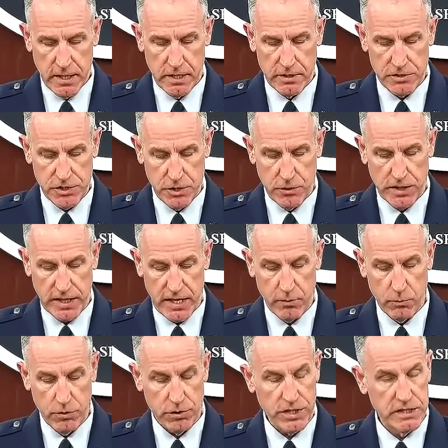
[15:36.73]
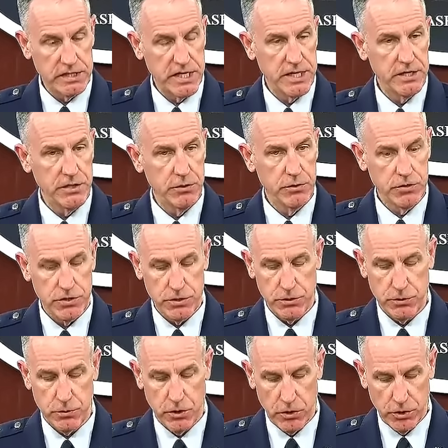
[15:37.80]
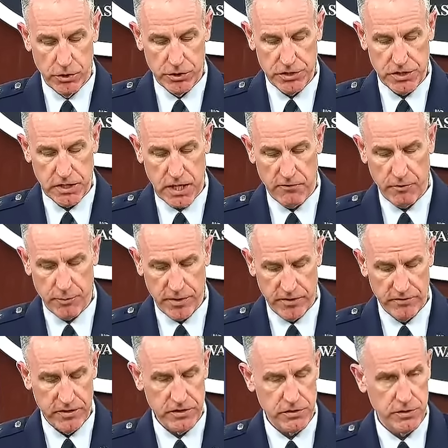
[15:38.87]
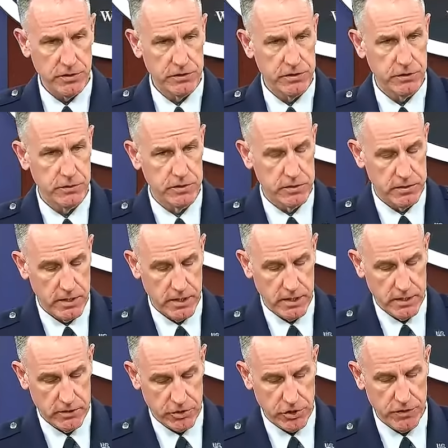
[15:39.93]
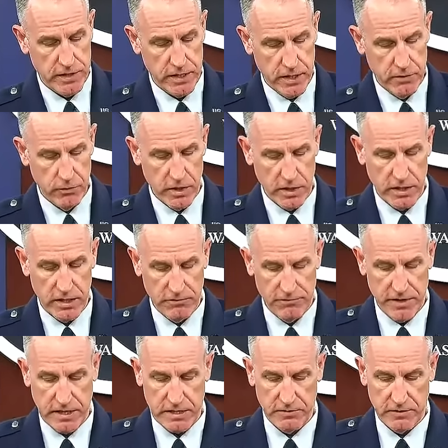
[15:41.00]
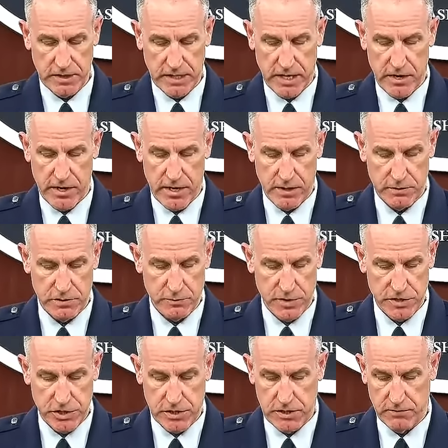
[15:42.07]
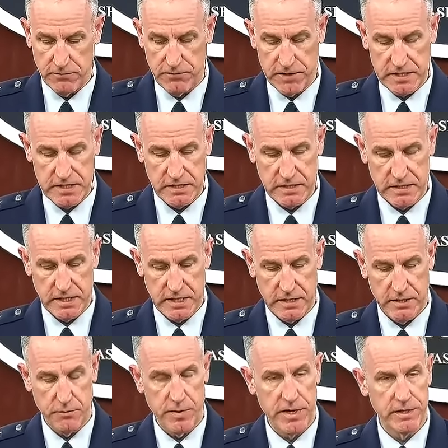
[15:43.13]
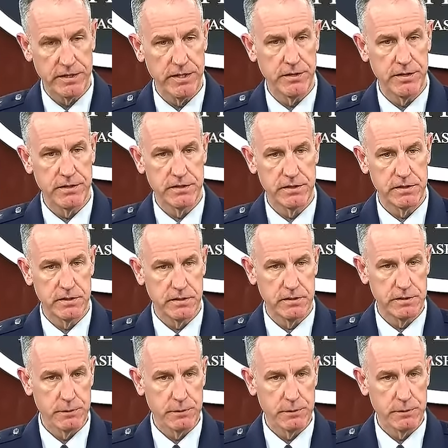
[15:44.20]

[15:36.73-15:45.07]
So again, we'll continue to urge the government of Israel to ensure that UNRWA can effectively carry out its mission and facilitate humanitarian assistance.